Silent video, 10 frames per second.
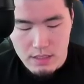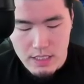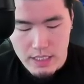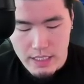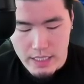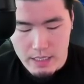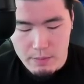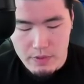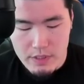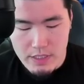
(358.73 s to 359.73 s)
keep
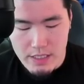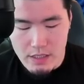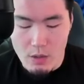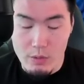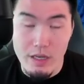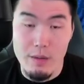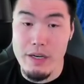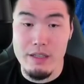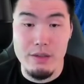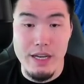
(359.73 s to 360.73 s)
G... Oh, never
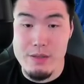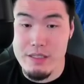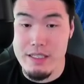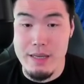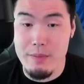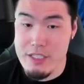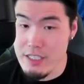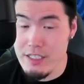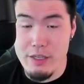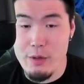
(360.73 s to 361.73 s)
mind. Okay, I was gonna keep the
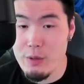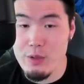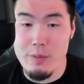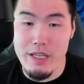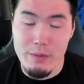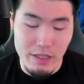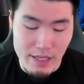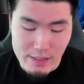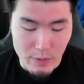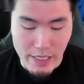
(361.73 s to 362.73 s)
GT Goku, but I
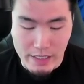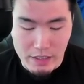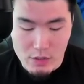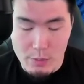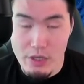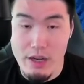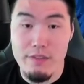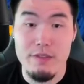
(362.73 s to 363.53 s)
realized we can't get a Super off